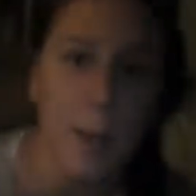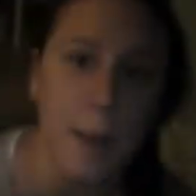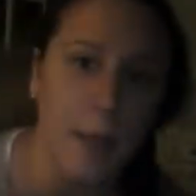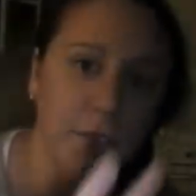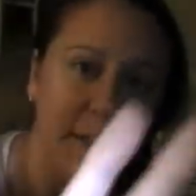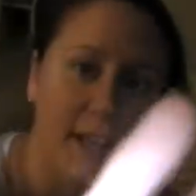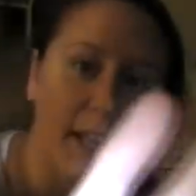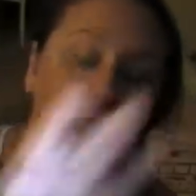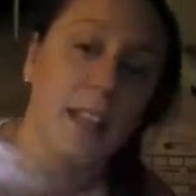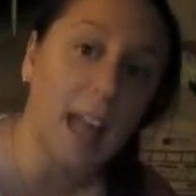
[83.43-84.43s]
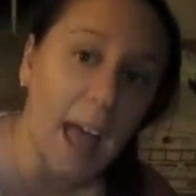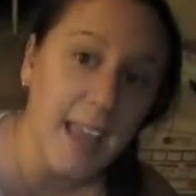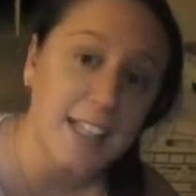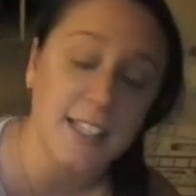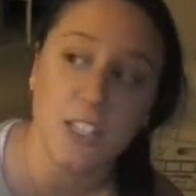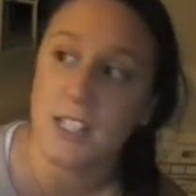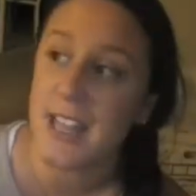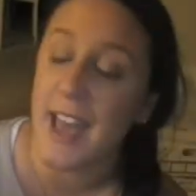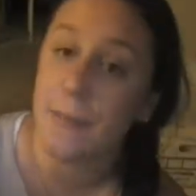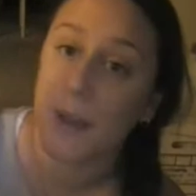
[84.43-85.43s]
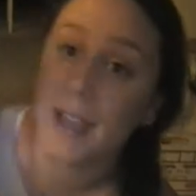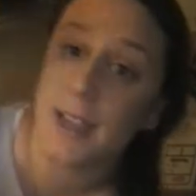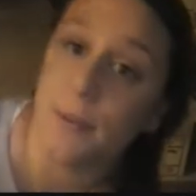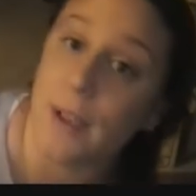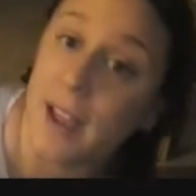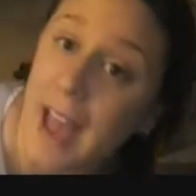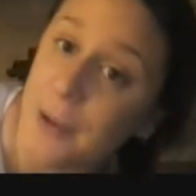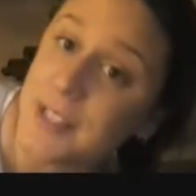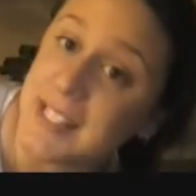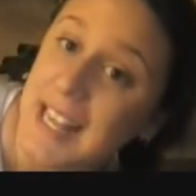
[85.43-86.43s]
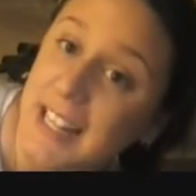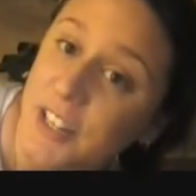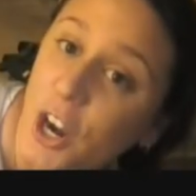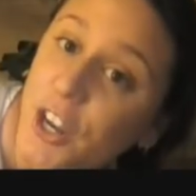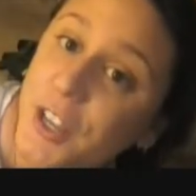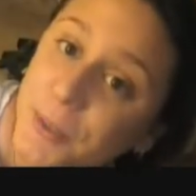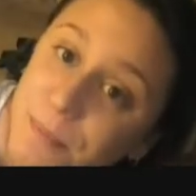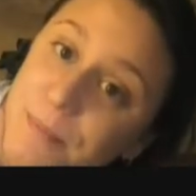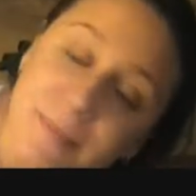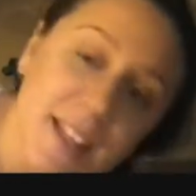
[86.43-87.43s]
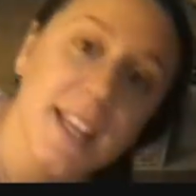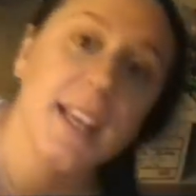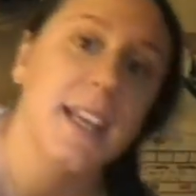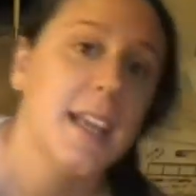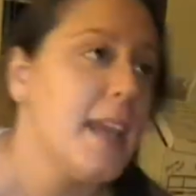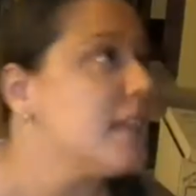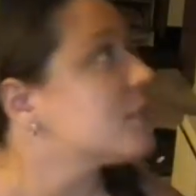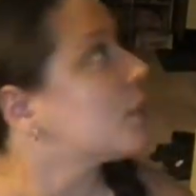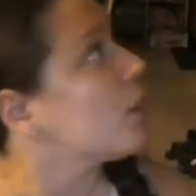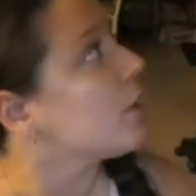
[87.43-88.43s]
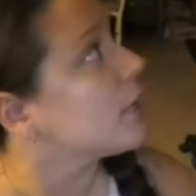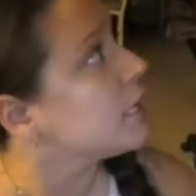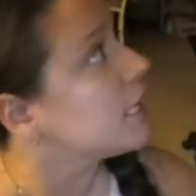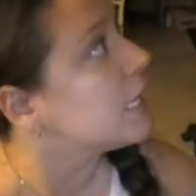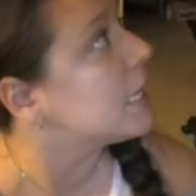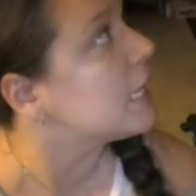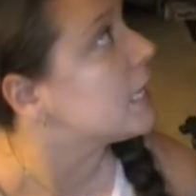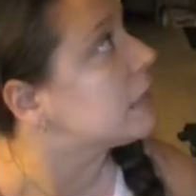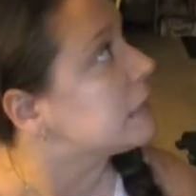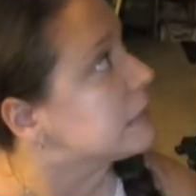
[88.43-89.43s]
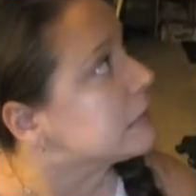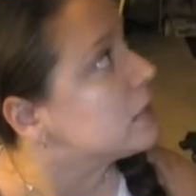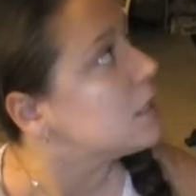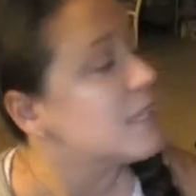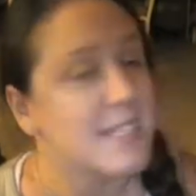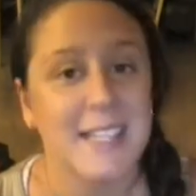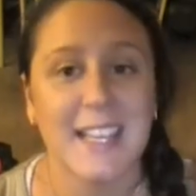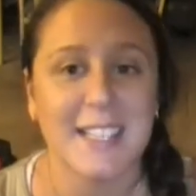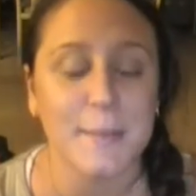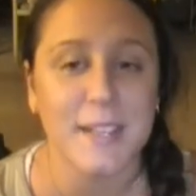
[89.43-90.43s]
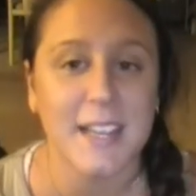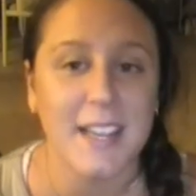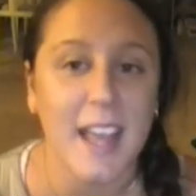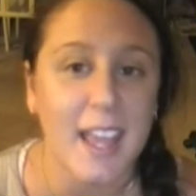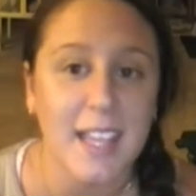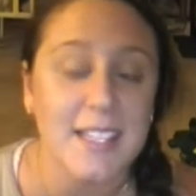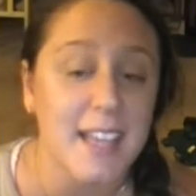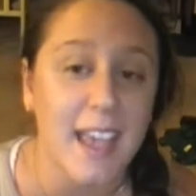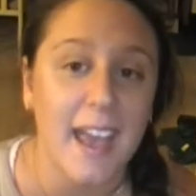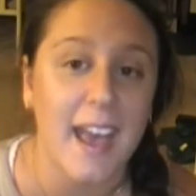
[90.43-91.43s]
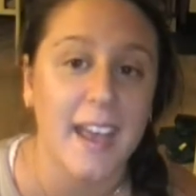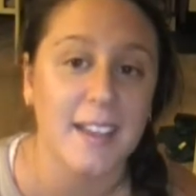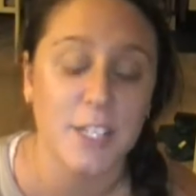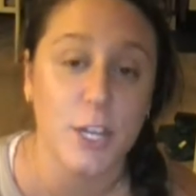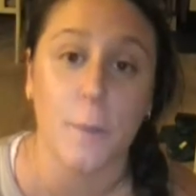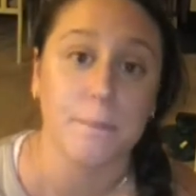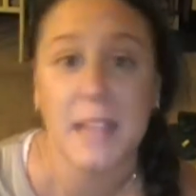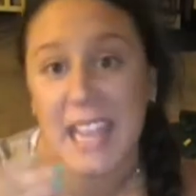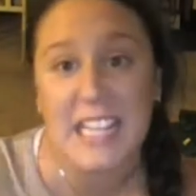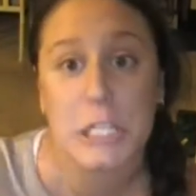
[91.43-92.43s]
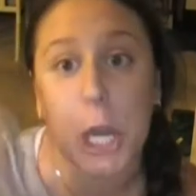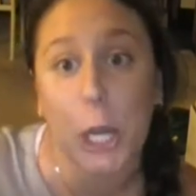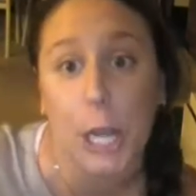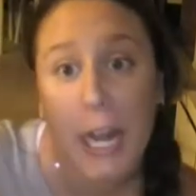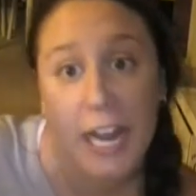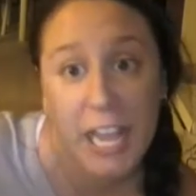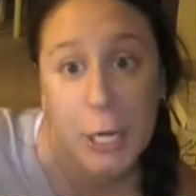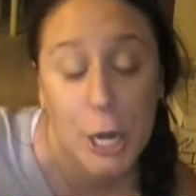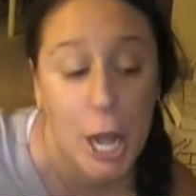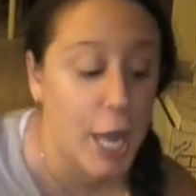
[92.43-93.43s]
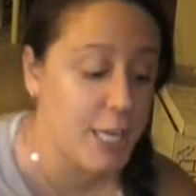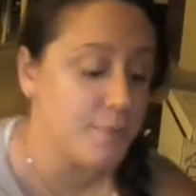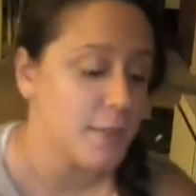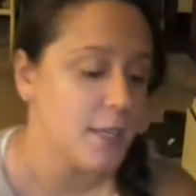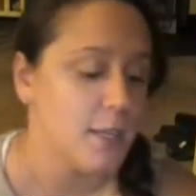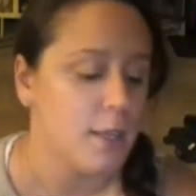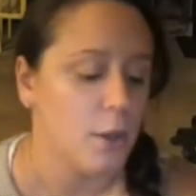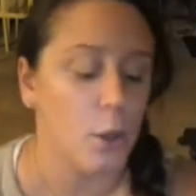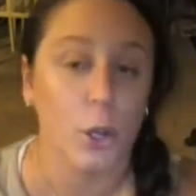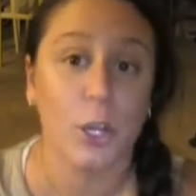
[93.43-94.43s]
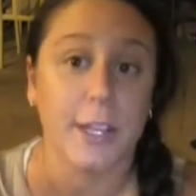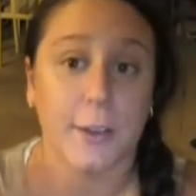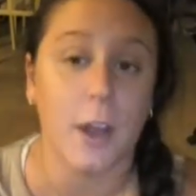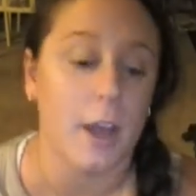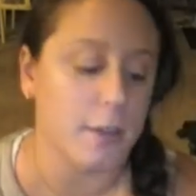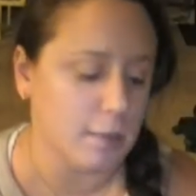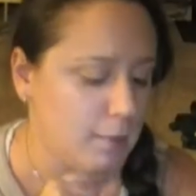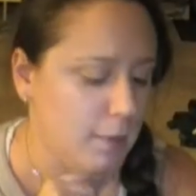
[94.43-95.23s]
about the light, it's just that my house is hella dark. It is currently 6 something tonight, and you know, it gets dark later on, or earlier on.